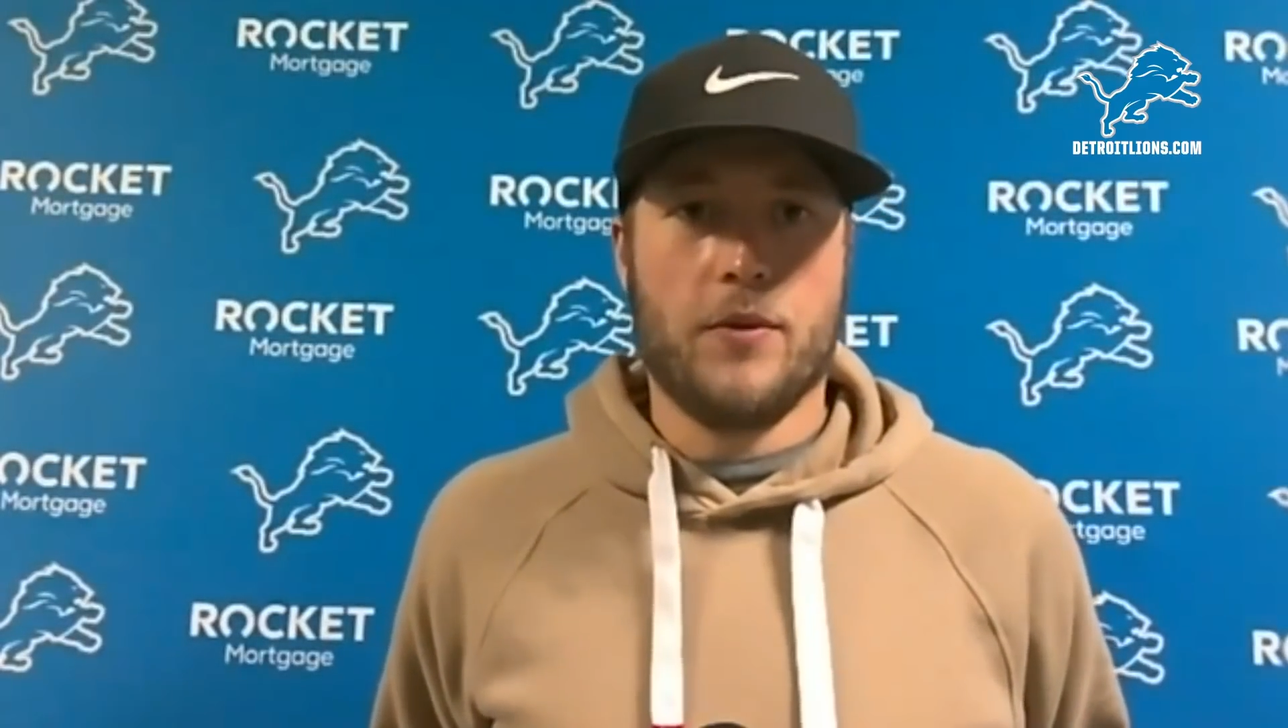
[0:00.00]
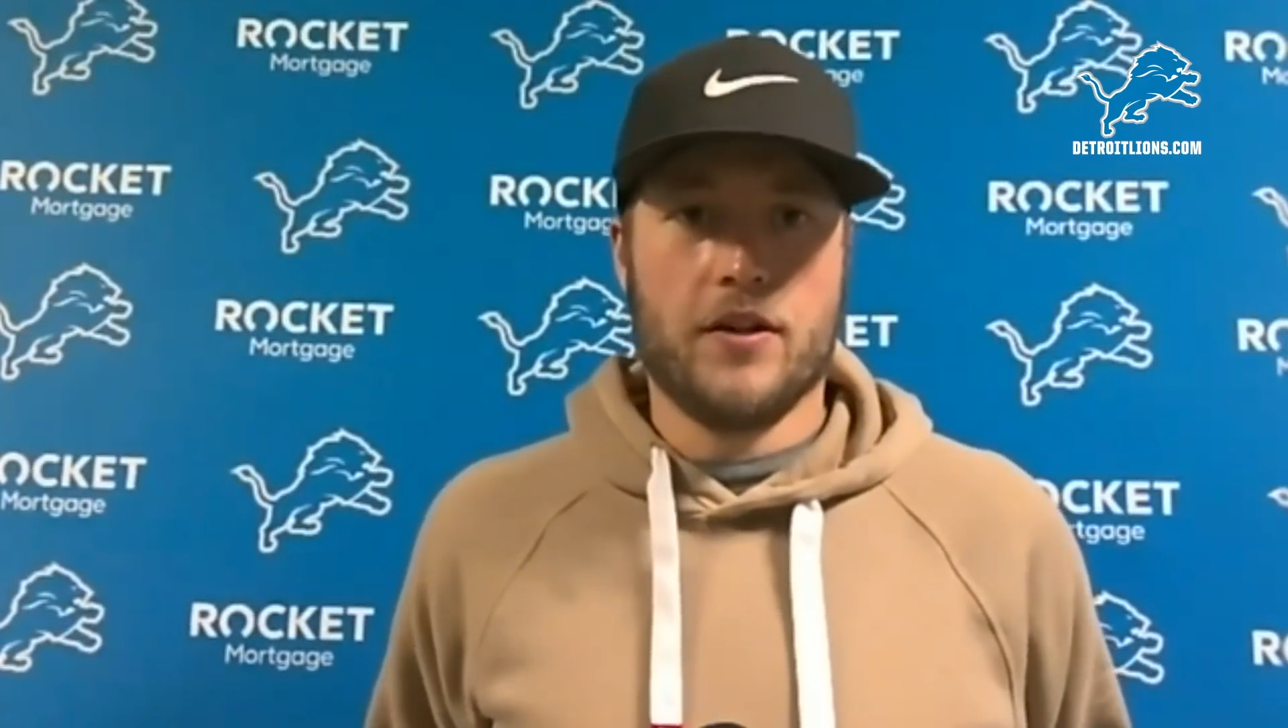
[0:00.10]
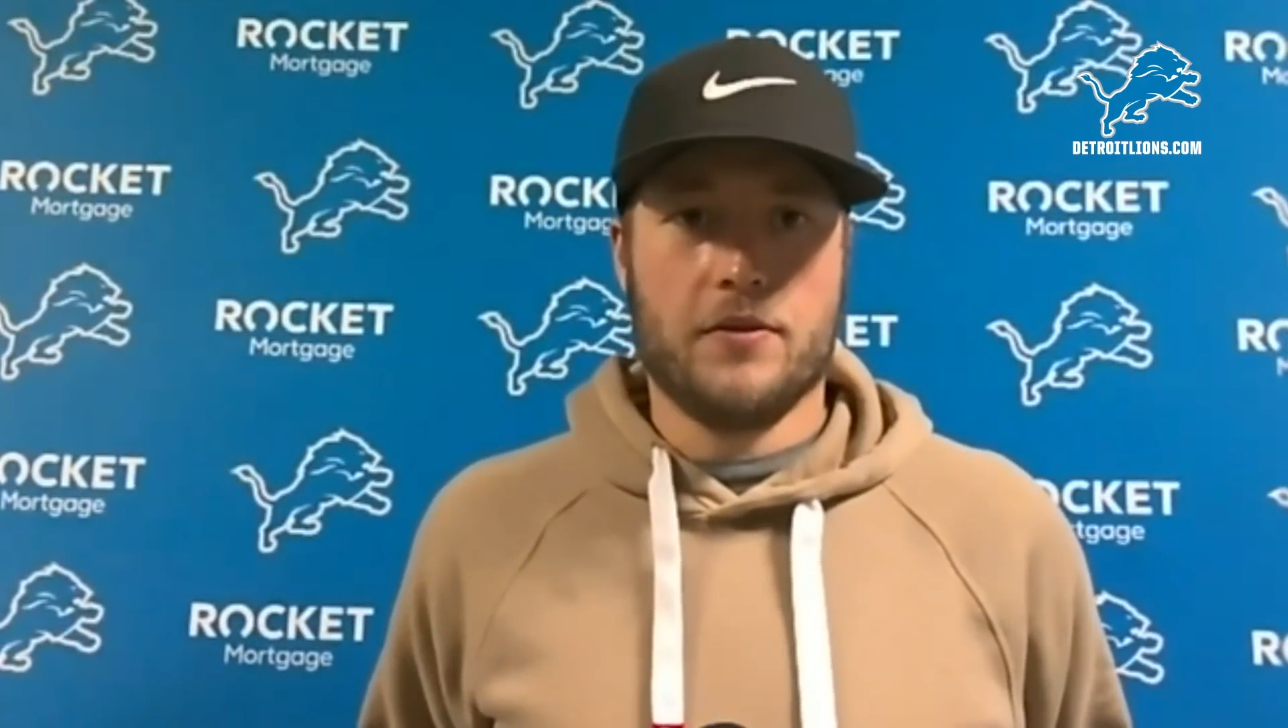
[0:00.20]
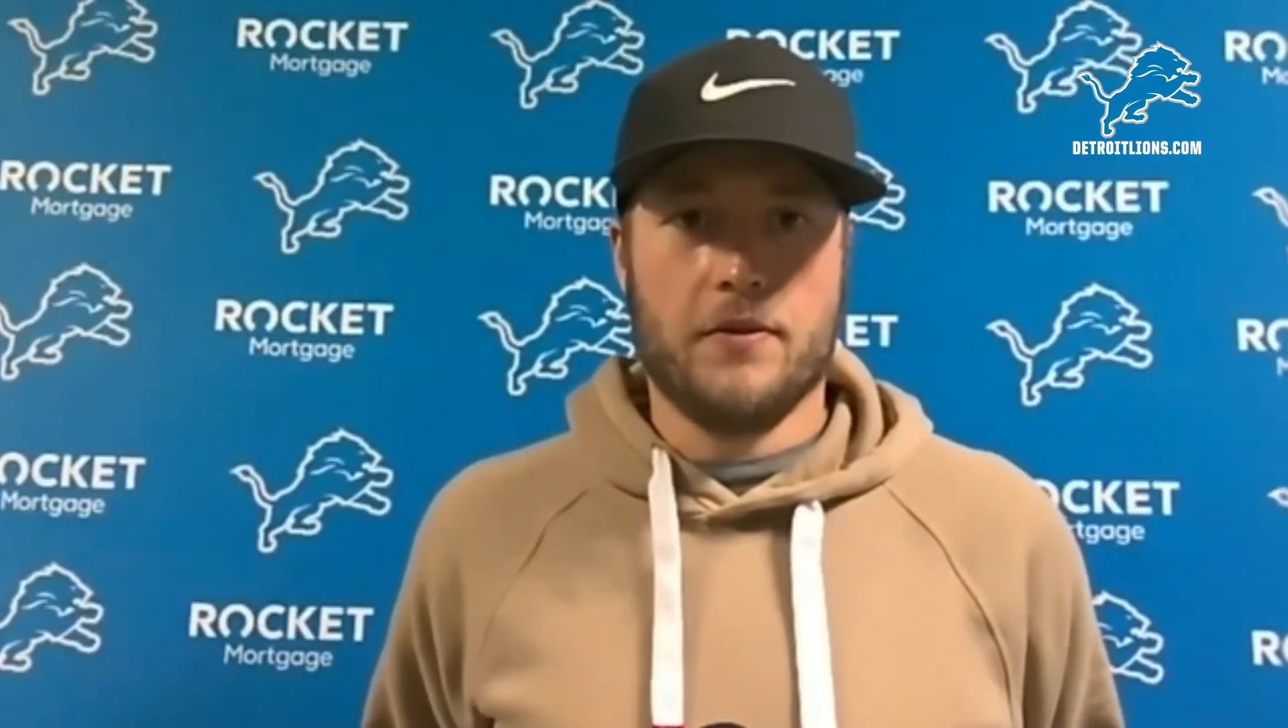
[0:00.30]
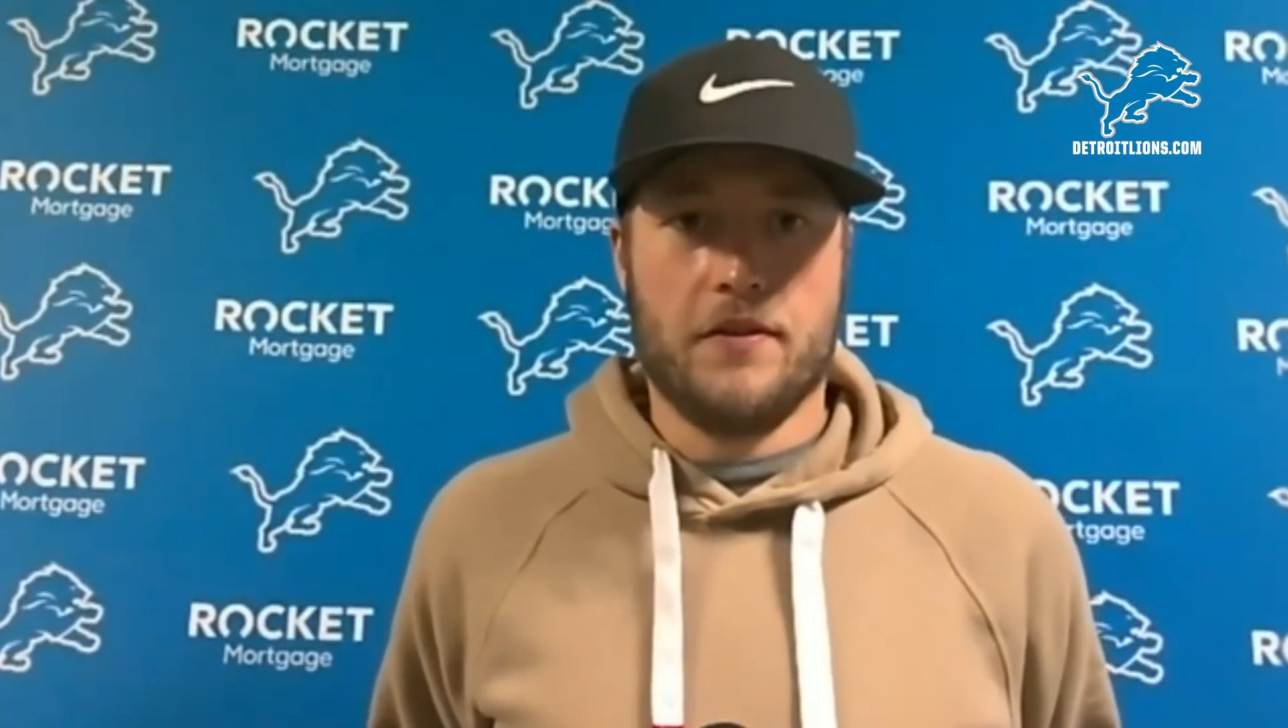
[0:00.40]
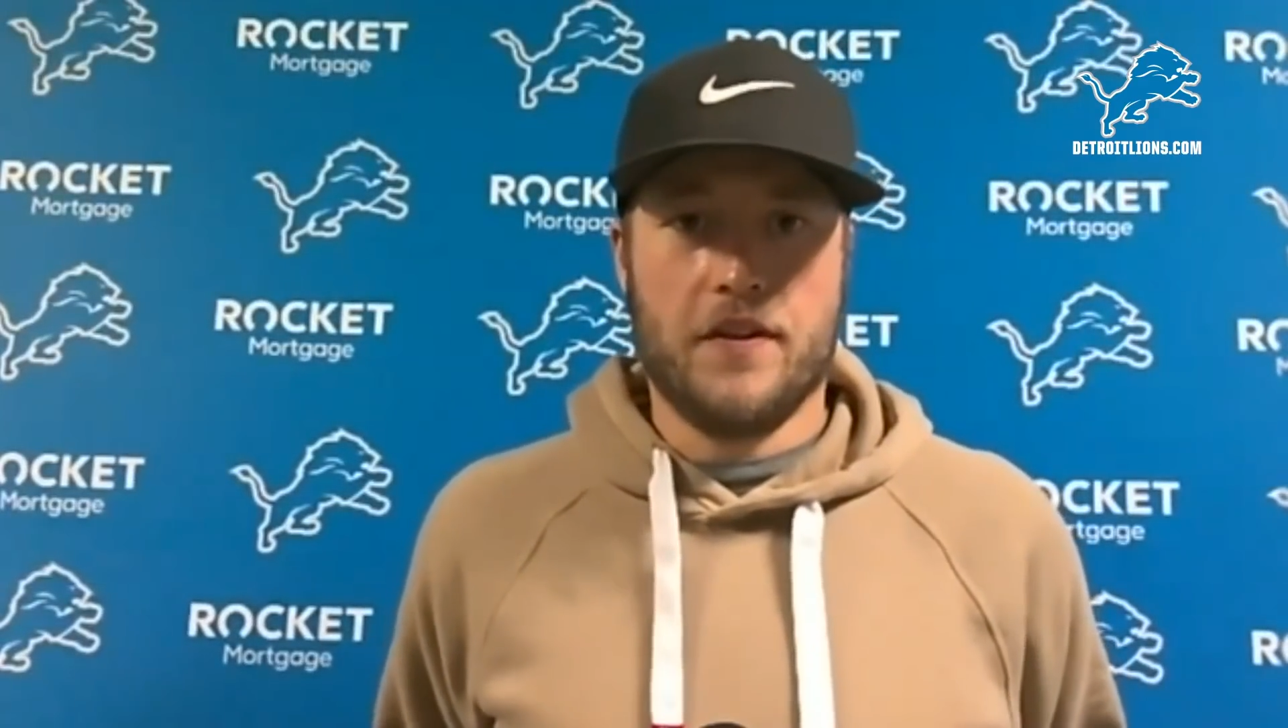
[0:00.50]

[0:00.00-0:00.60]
Marys from the